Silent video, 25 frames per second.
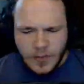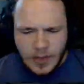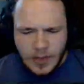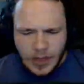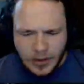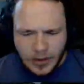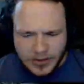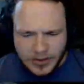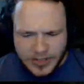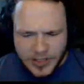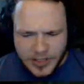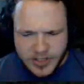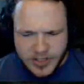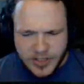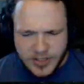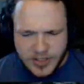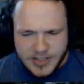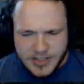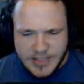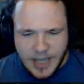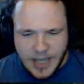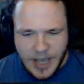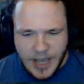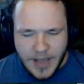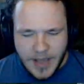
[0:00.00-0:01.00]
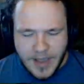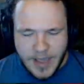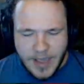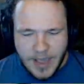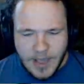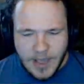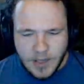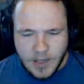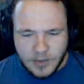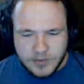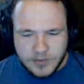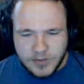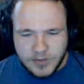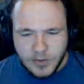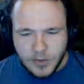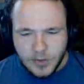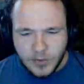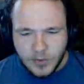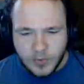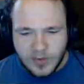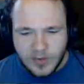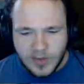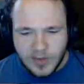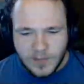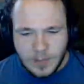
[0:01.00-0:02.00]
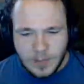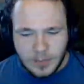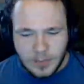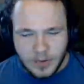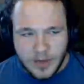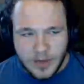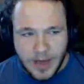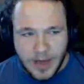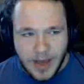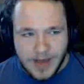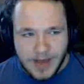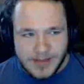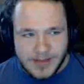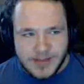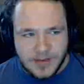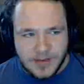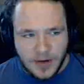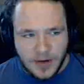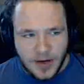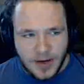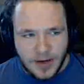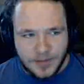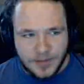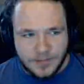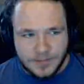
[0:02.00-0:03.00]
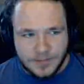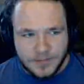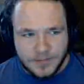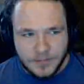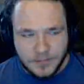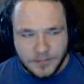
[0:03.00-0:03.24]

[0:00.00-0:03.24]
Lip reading: I was teaching this guy how to give people gas, right?